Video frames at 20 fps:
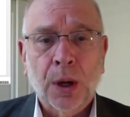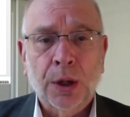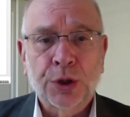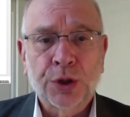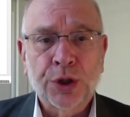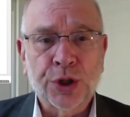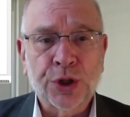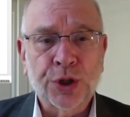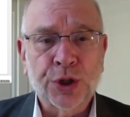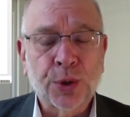
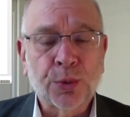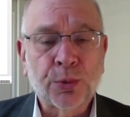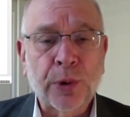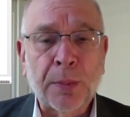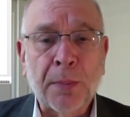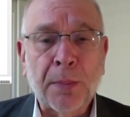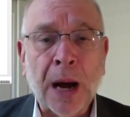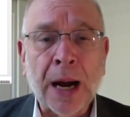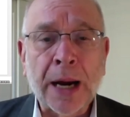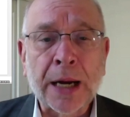just to
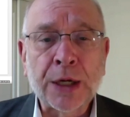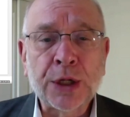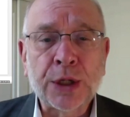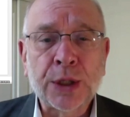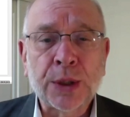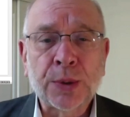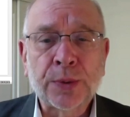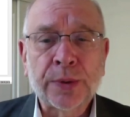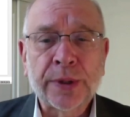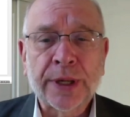remind
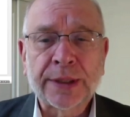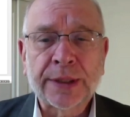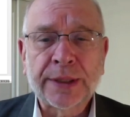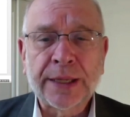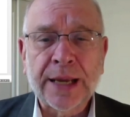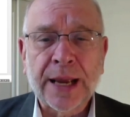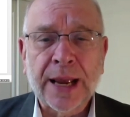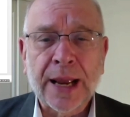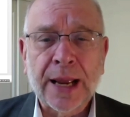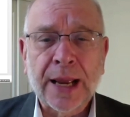you that
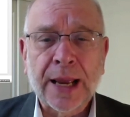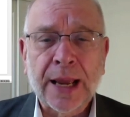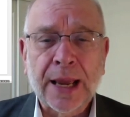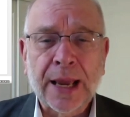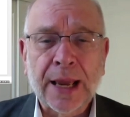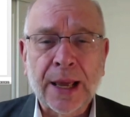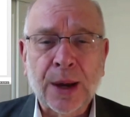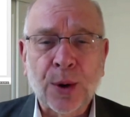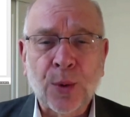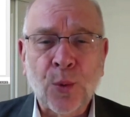the
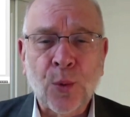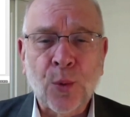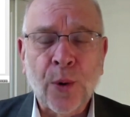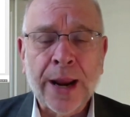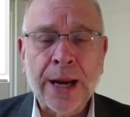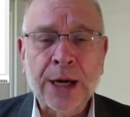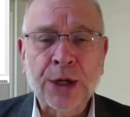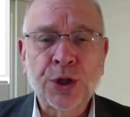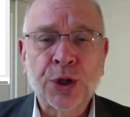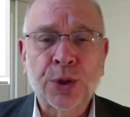
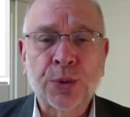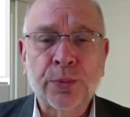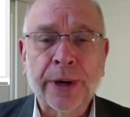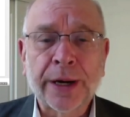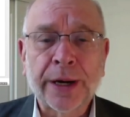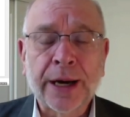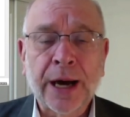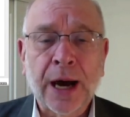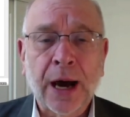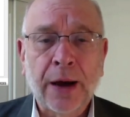way to
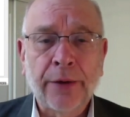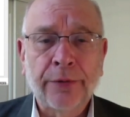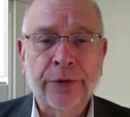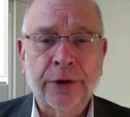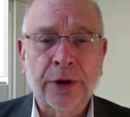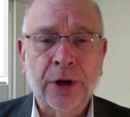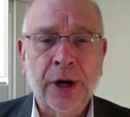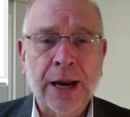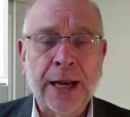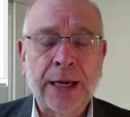
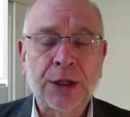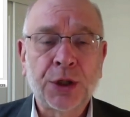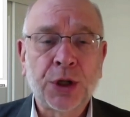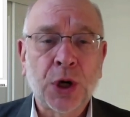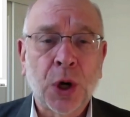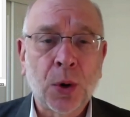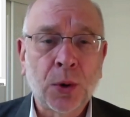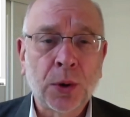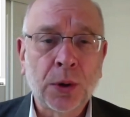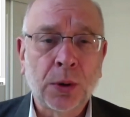recover a
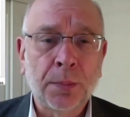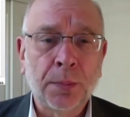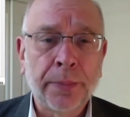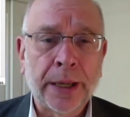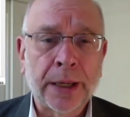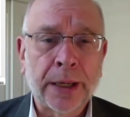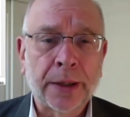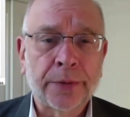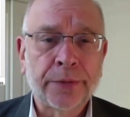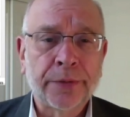total
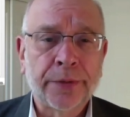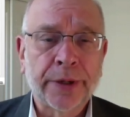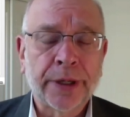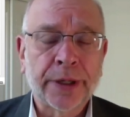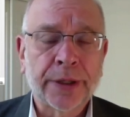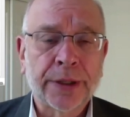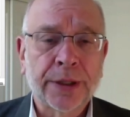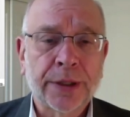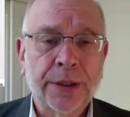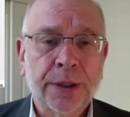
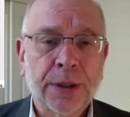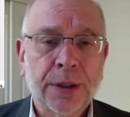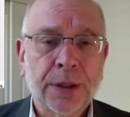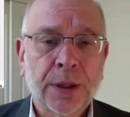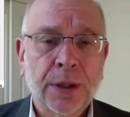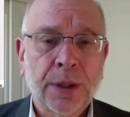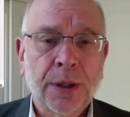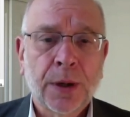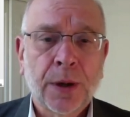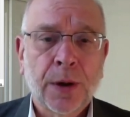benefit
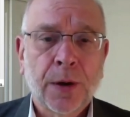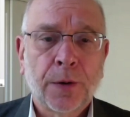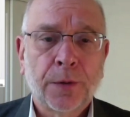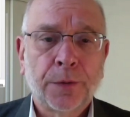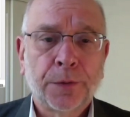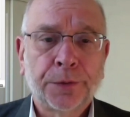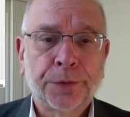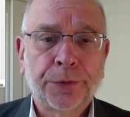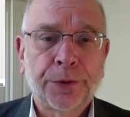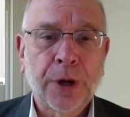
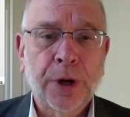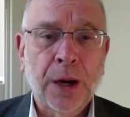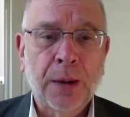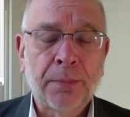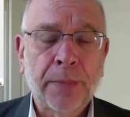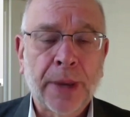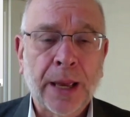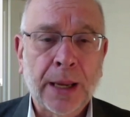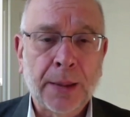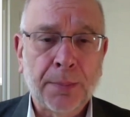
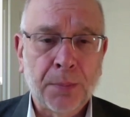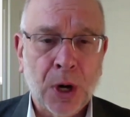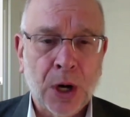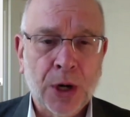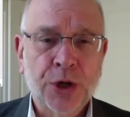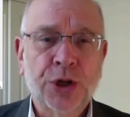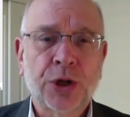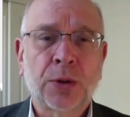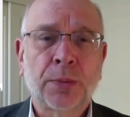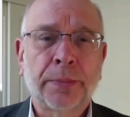from a
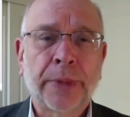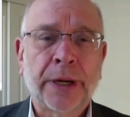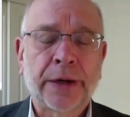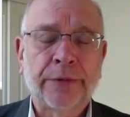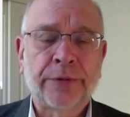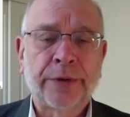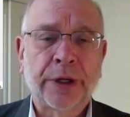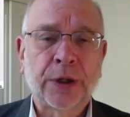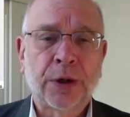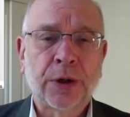marginal
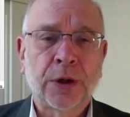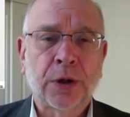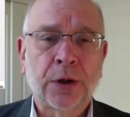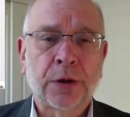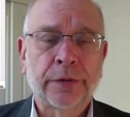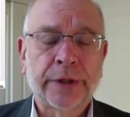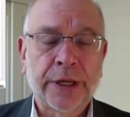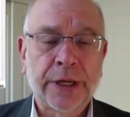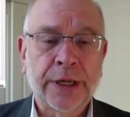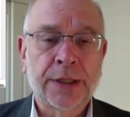benefit
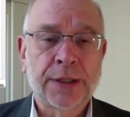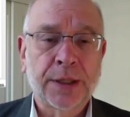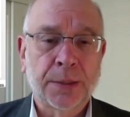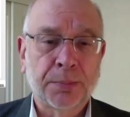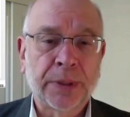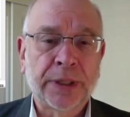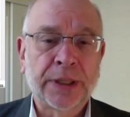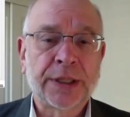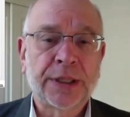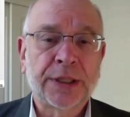curve is
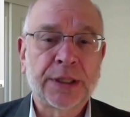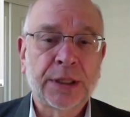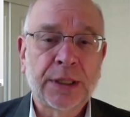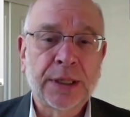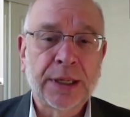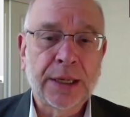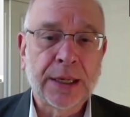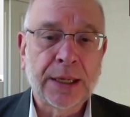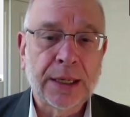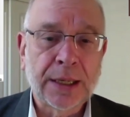simply to
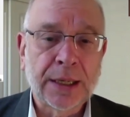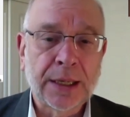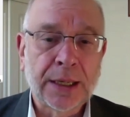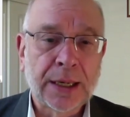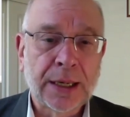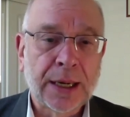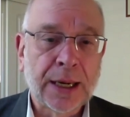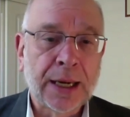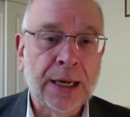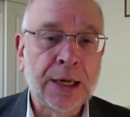
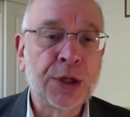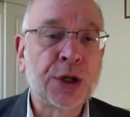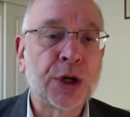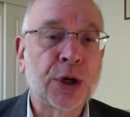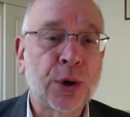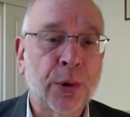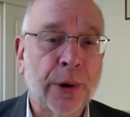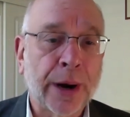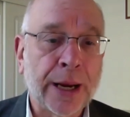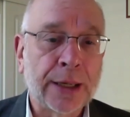
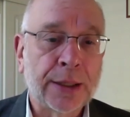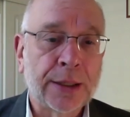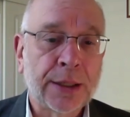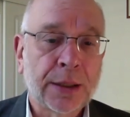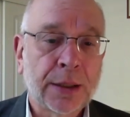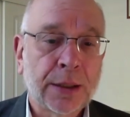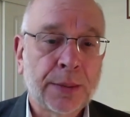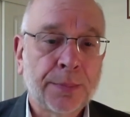integrate